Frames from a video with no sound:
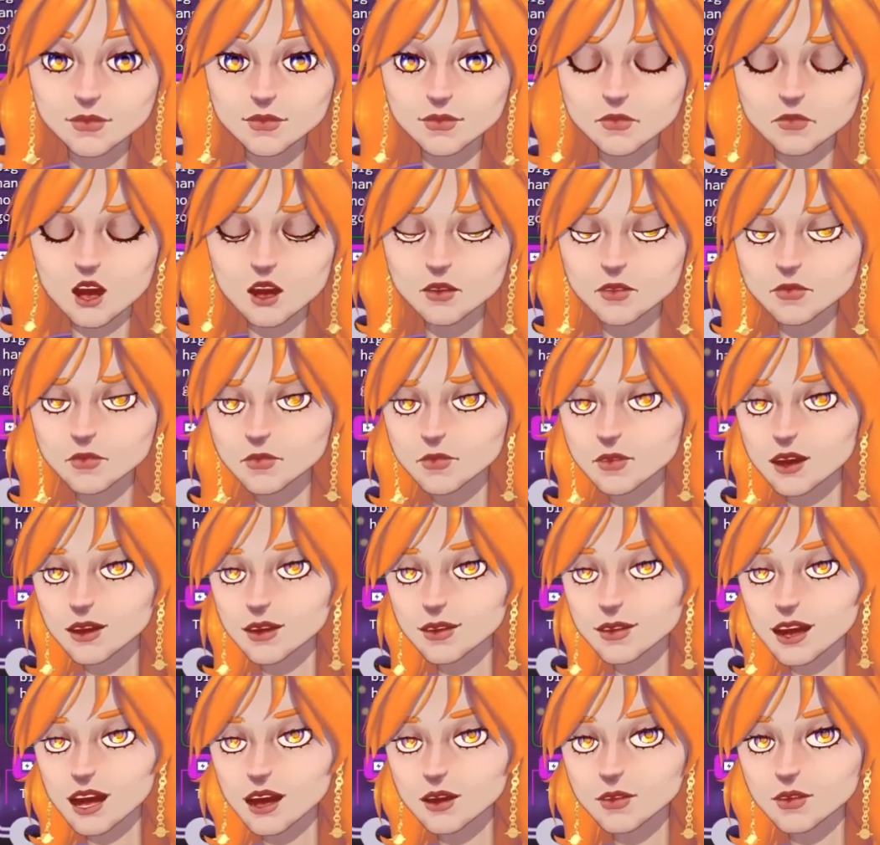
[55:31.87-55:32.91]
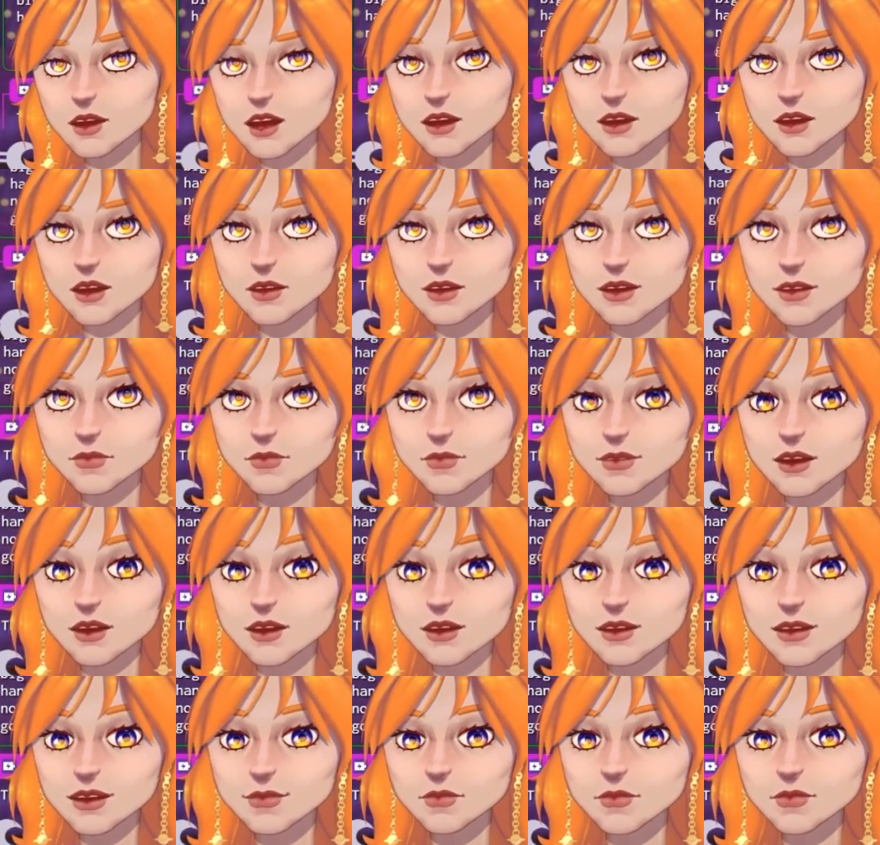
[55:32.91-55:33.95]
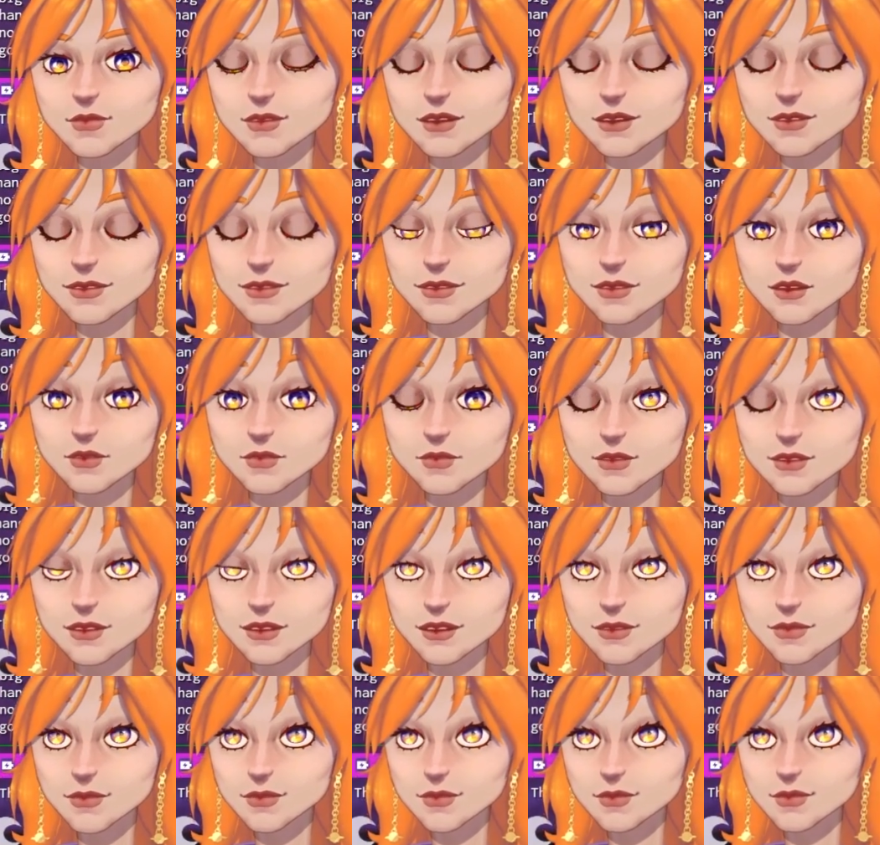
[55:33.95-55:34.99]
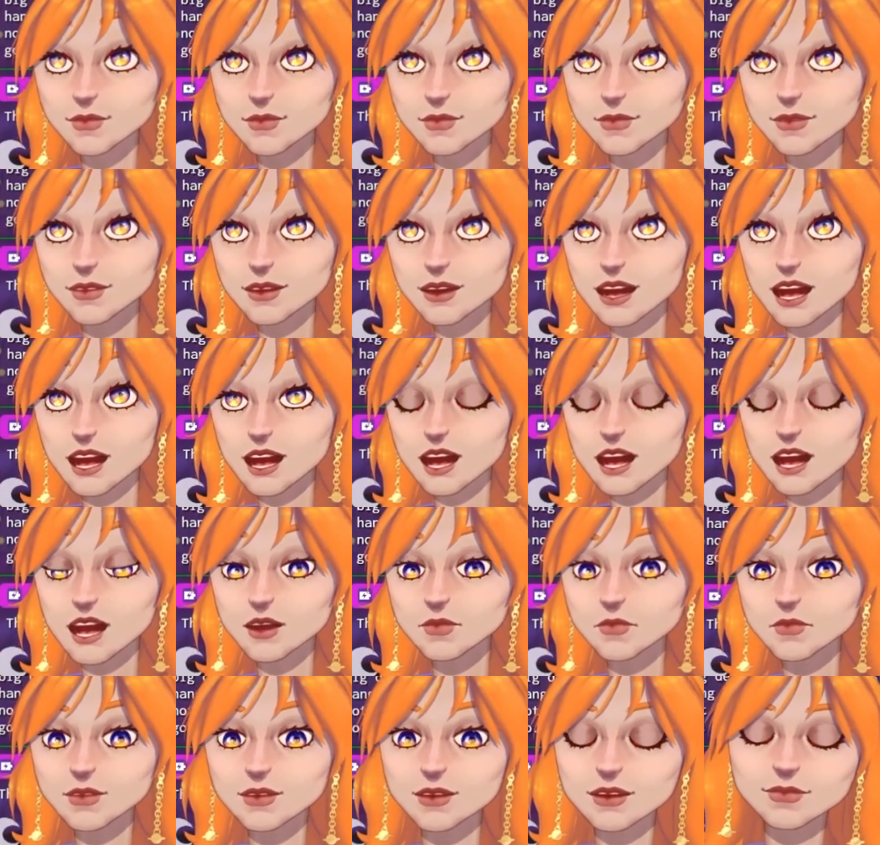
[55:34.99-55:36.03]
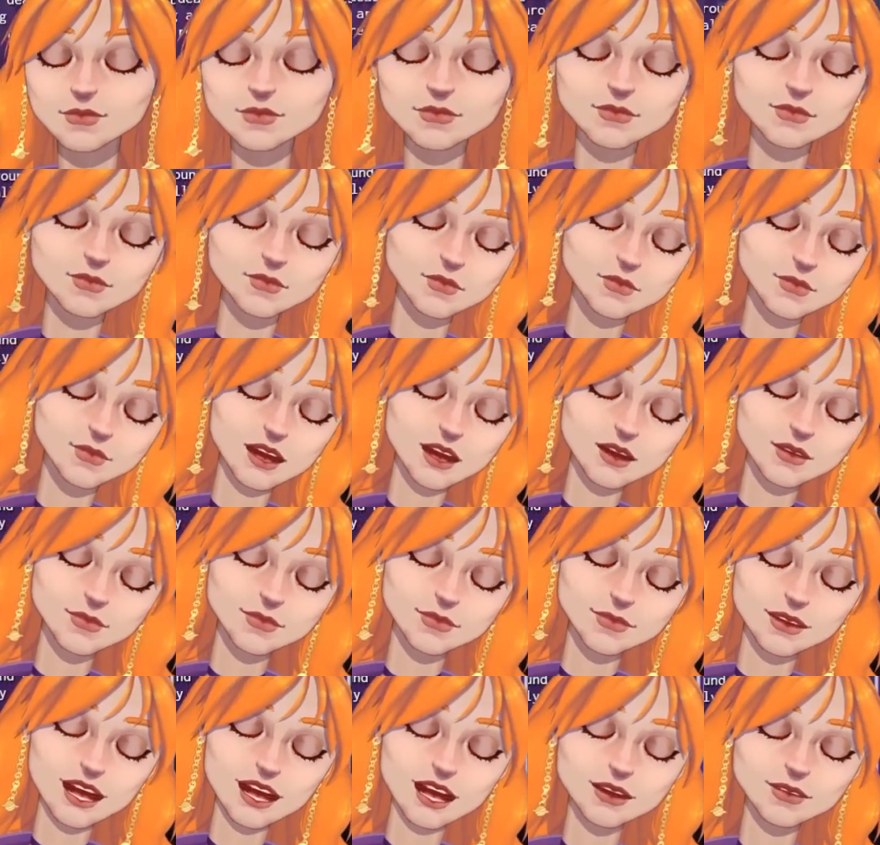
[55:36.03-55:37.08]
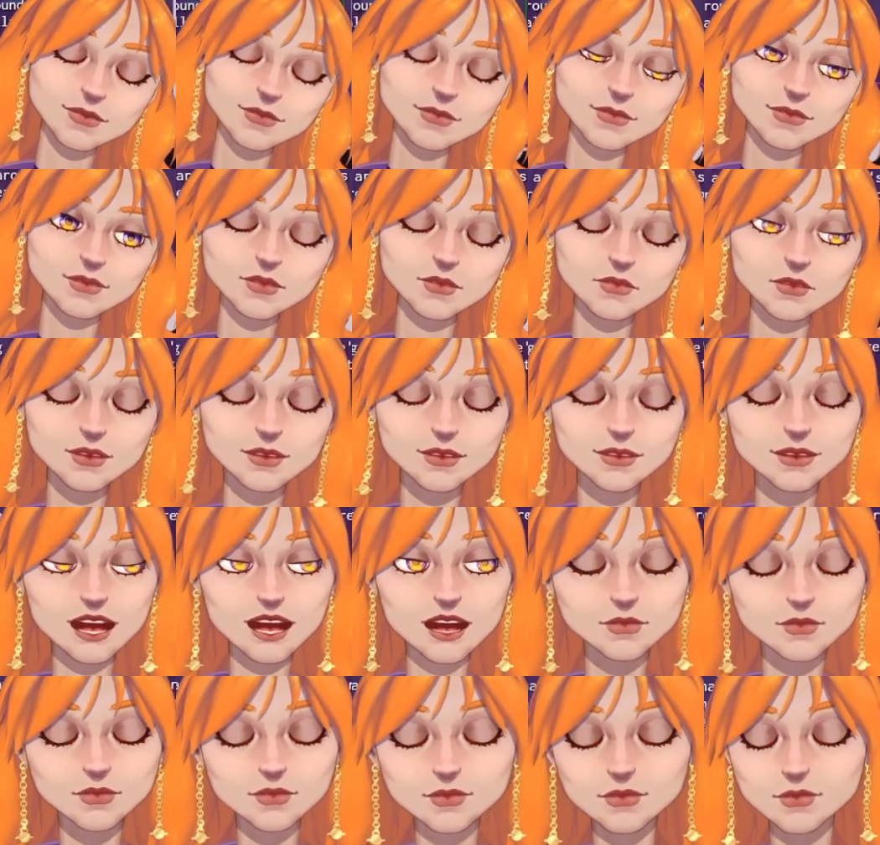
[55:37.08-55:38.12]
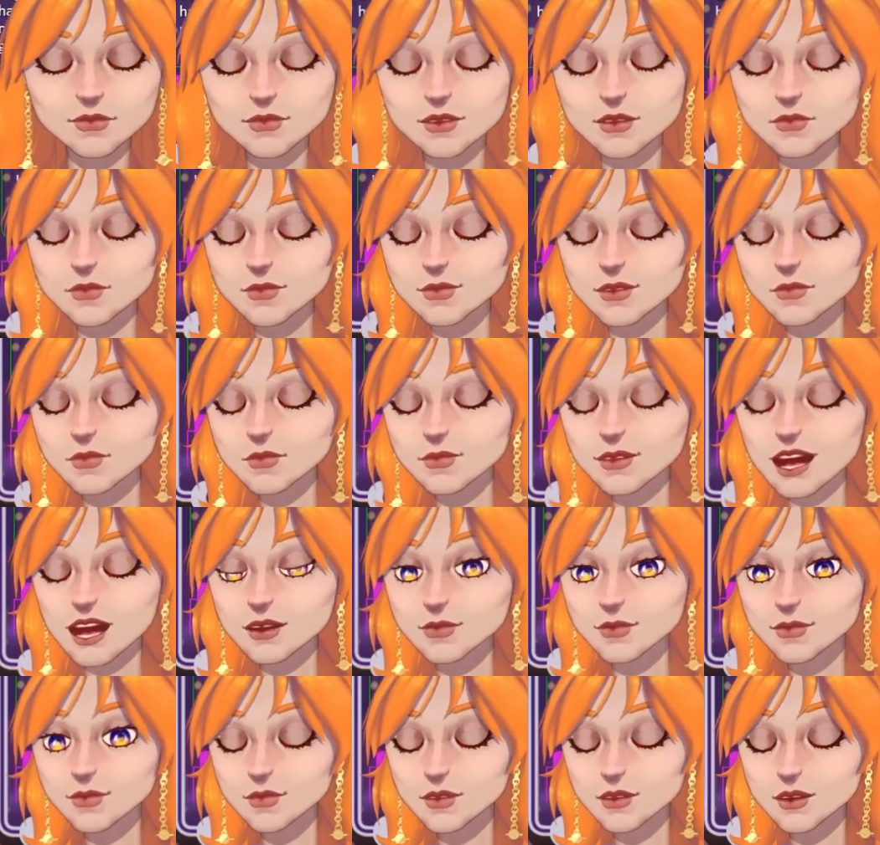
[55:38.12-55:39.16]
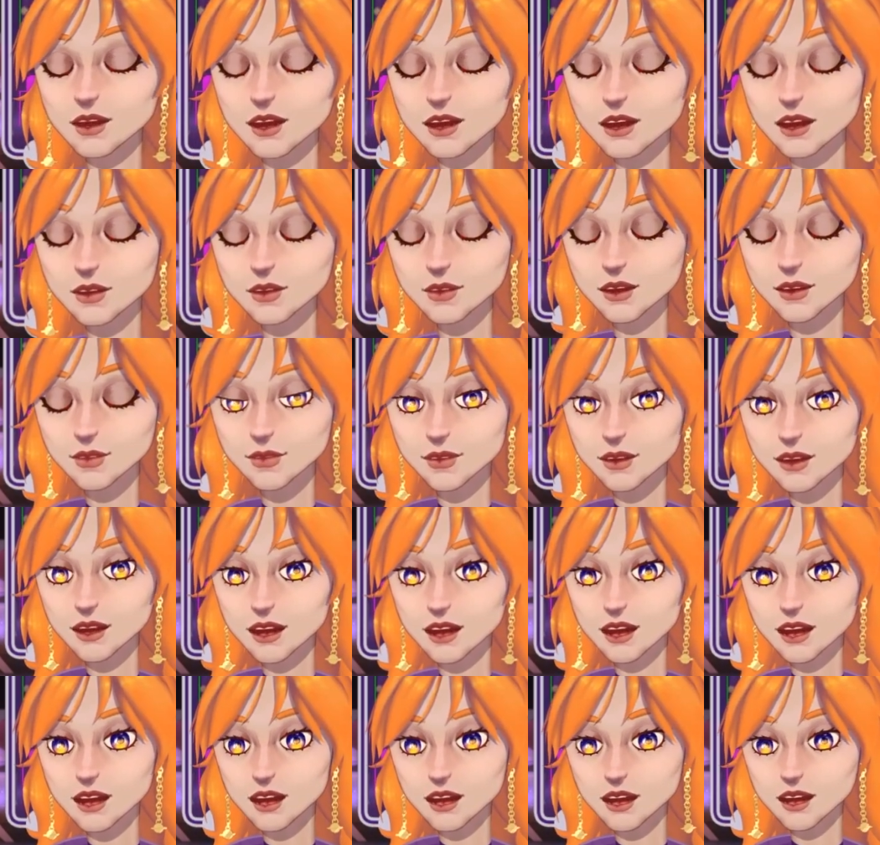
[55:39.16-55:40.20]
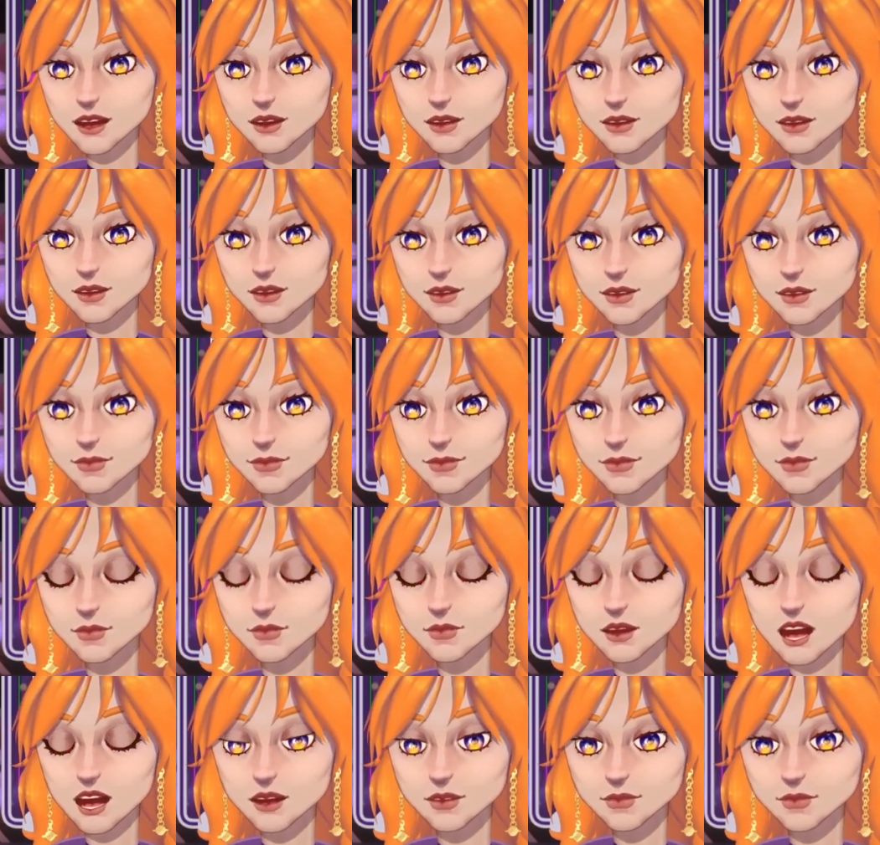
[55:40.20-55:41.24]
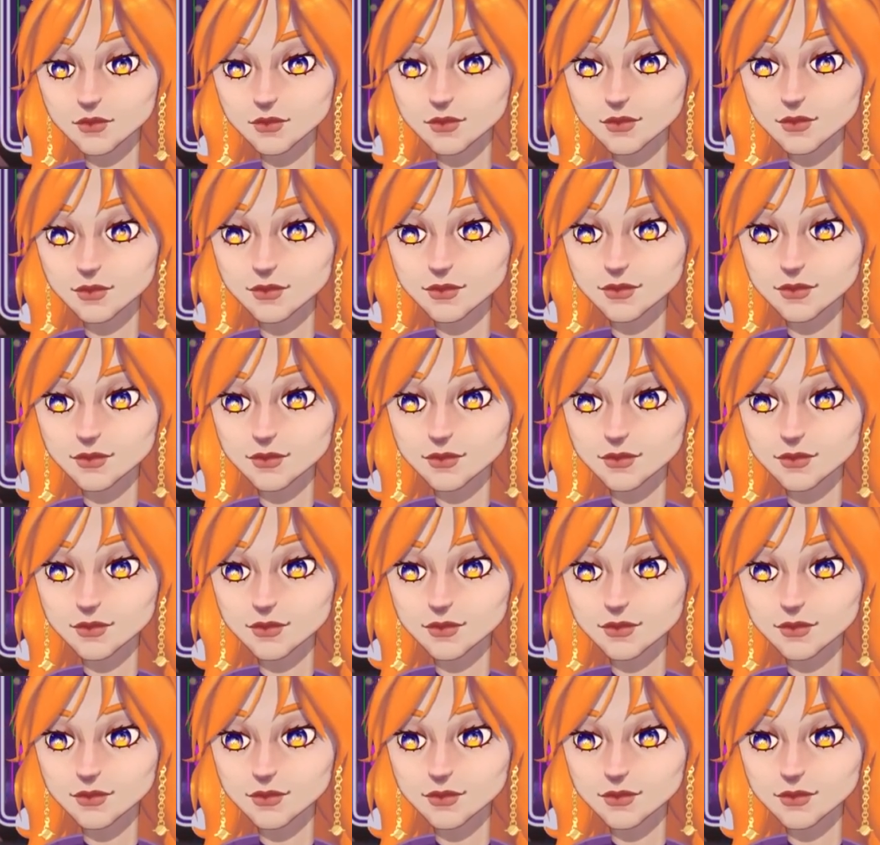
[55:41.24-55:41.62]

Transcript: Do you think they are not going far enough in here with this? But to be honest, I think with games you sometimes have to juggle,